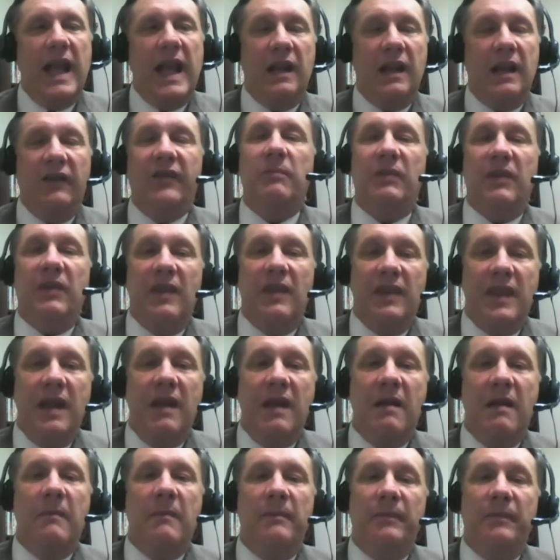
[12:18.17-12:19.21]
and it's up to
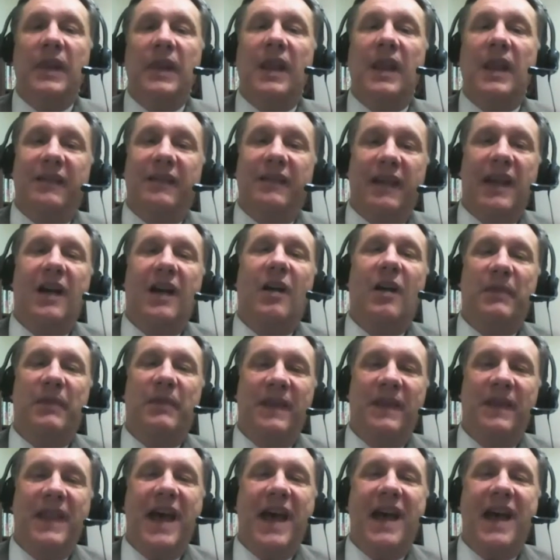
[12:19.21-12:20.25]
them to help
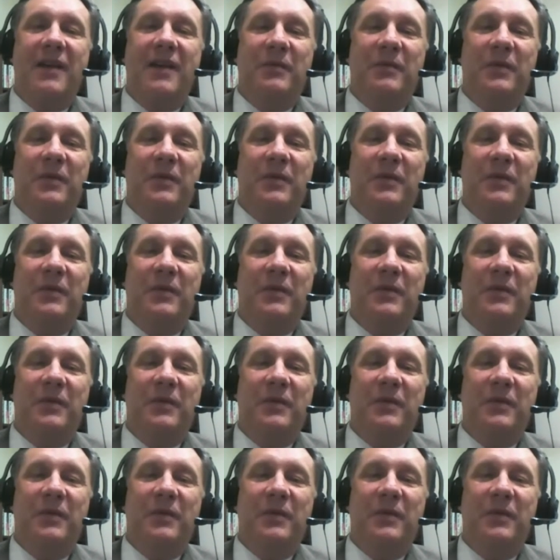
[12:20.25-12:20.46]
in that